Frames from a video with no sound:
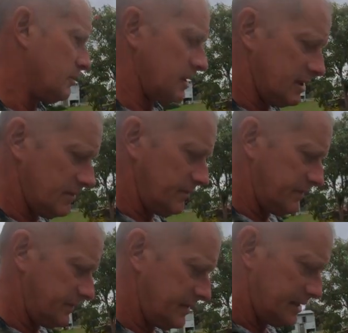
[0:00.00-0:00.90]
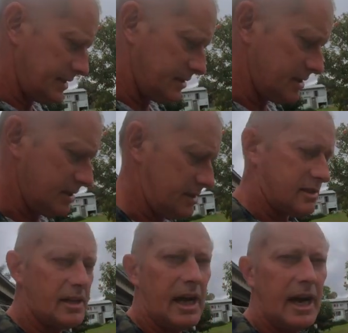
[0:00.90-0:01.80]
that we can just
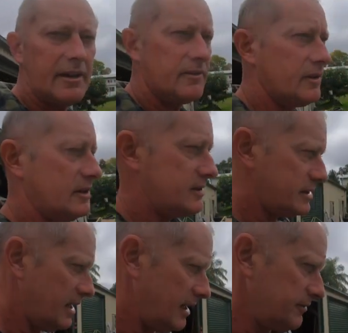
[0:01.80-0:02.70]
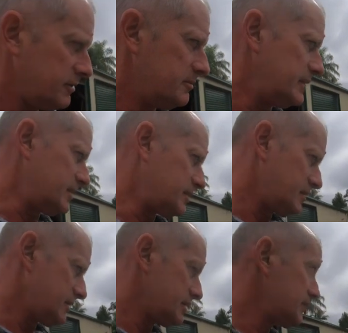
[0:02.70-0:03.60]
start from
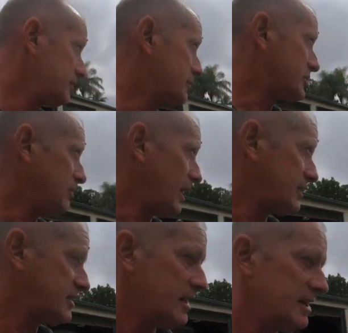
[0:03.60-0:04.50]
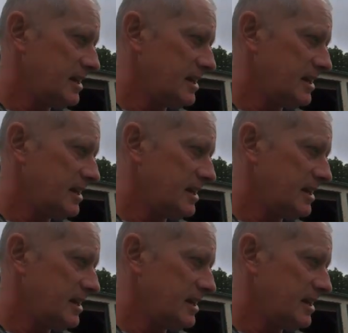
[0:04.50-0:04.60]
scratch.